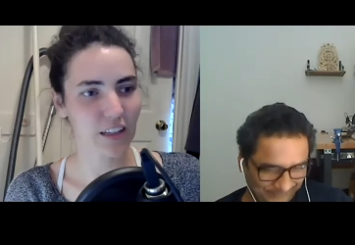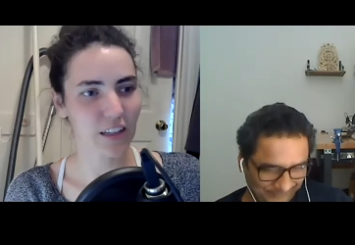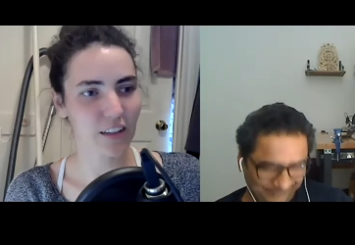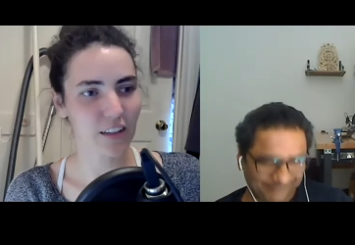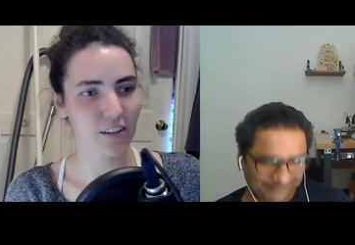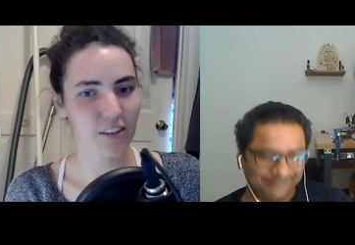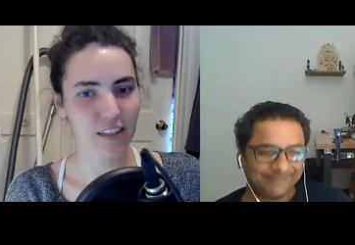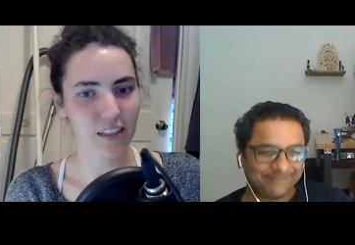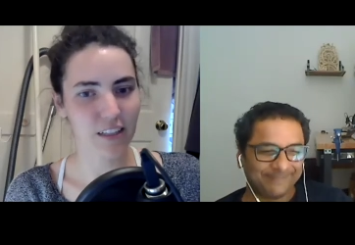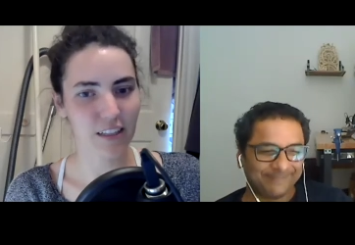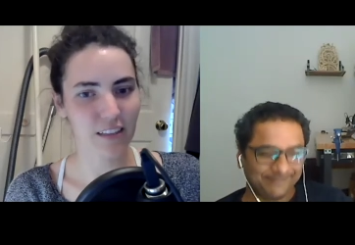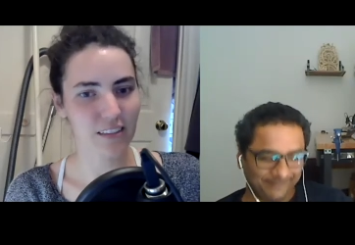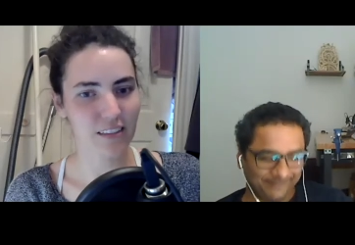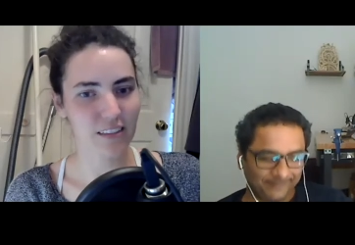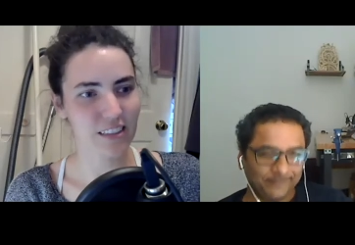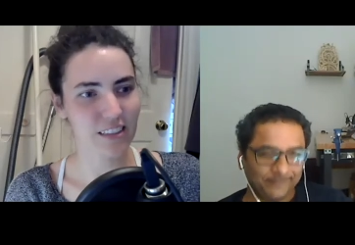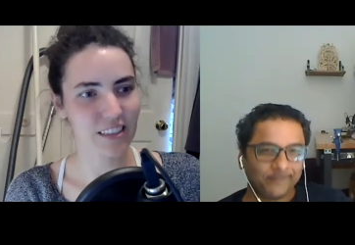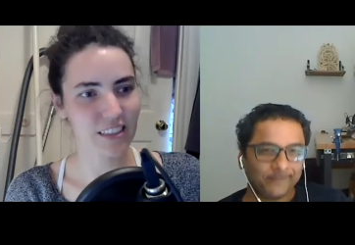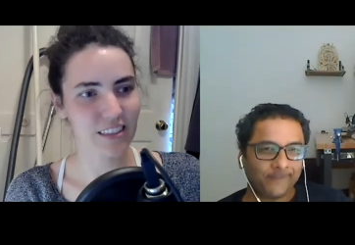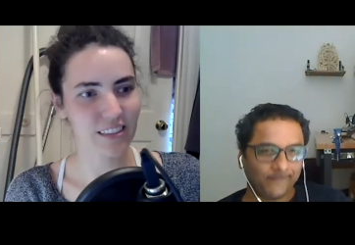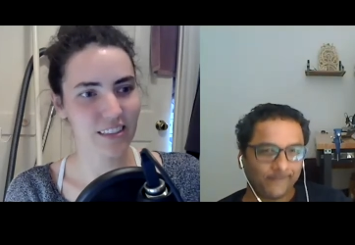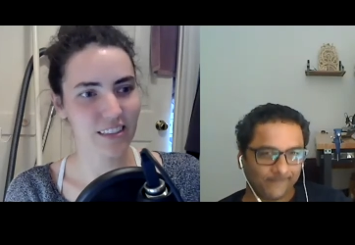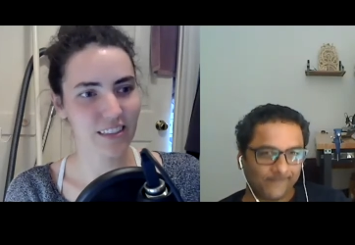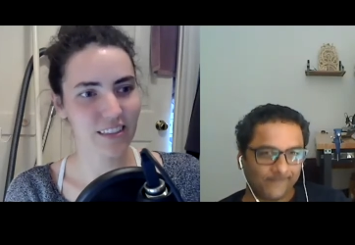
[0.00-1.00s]
Speaker 1: Hillary
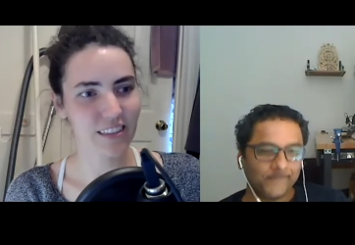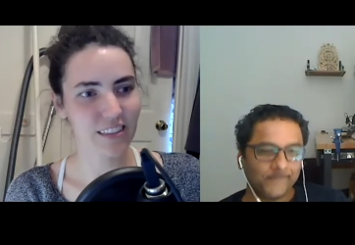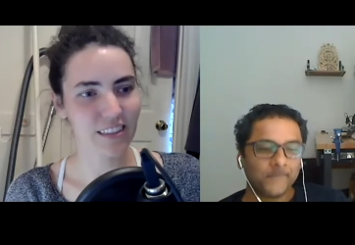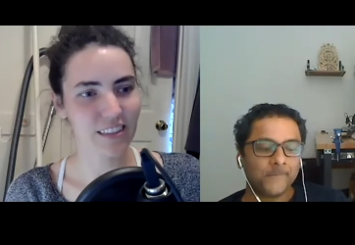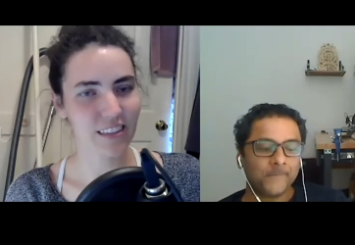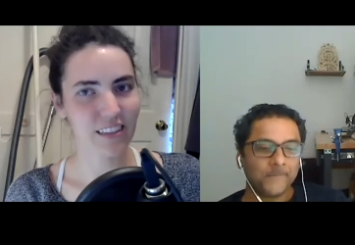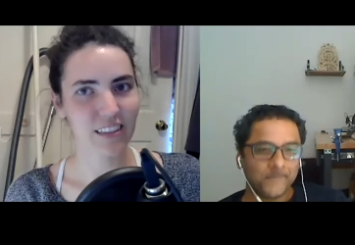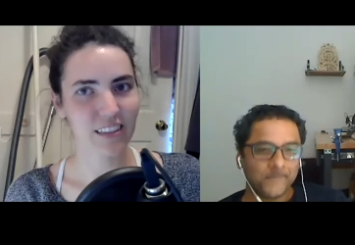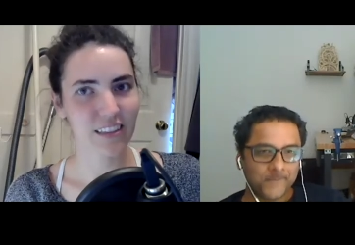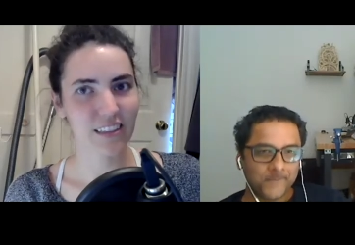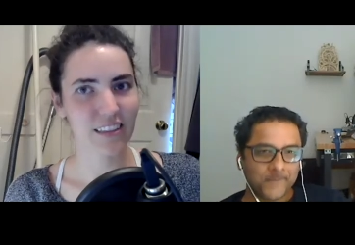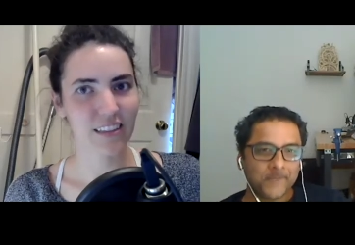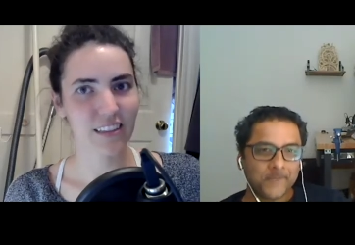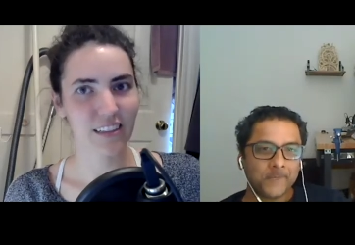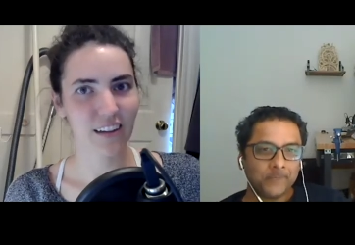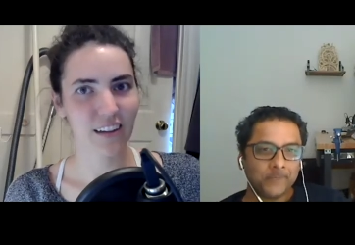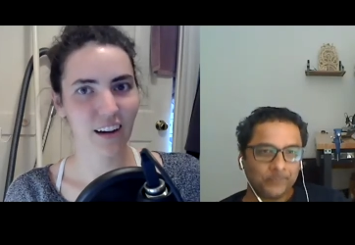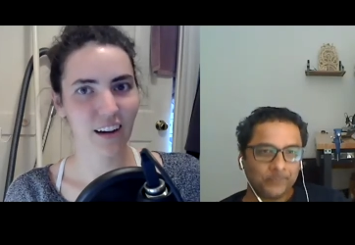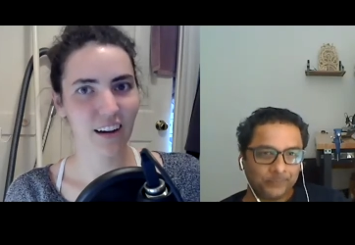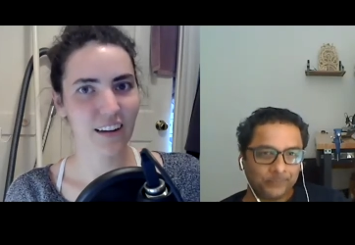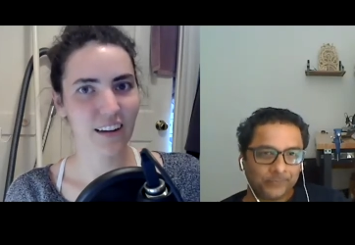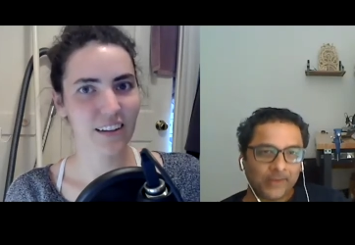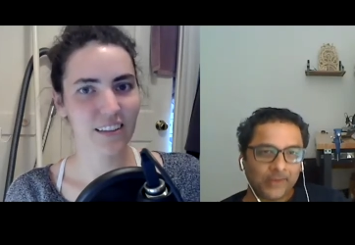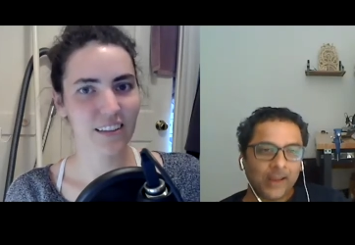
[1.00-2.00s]
Clinton
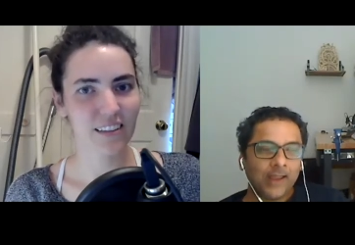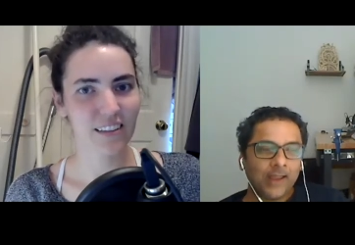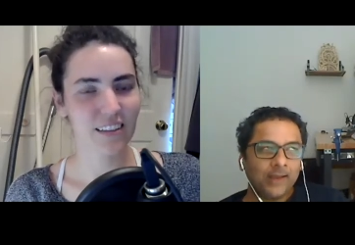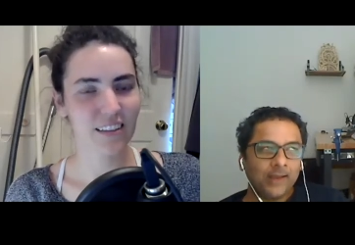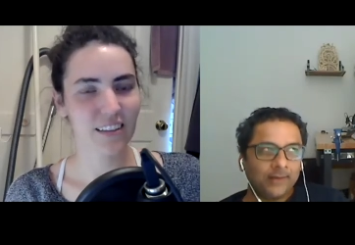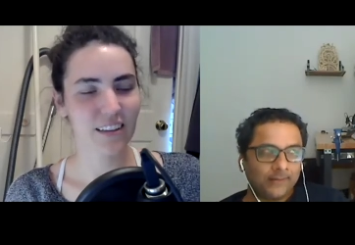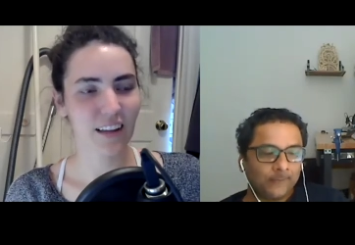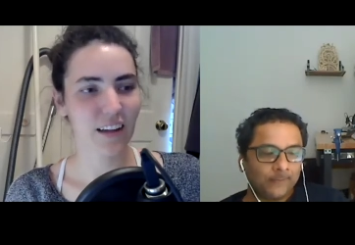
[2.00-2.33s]
got into the